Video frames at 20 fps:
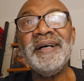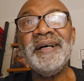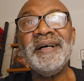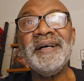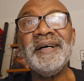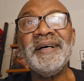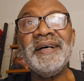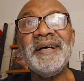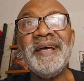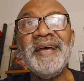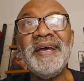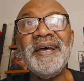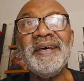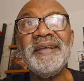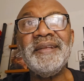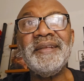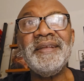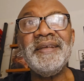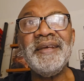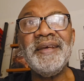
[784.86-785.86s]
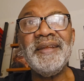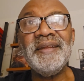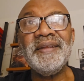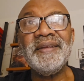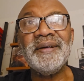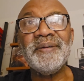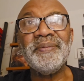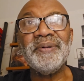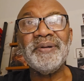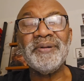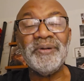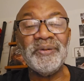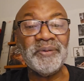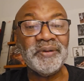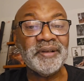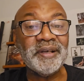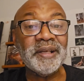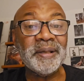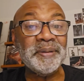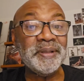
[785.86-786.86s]
And he ended up,
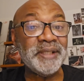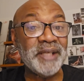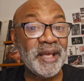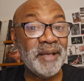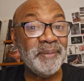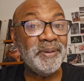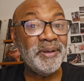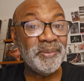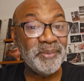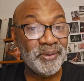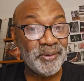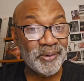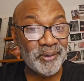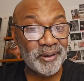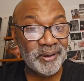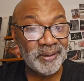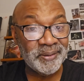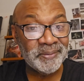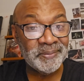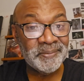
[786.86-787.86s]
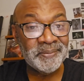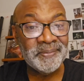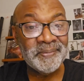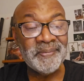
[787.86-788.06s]
along with a guy named J.B. Moore,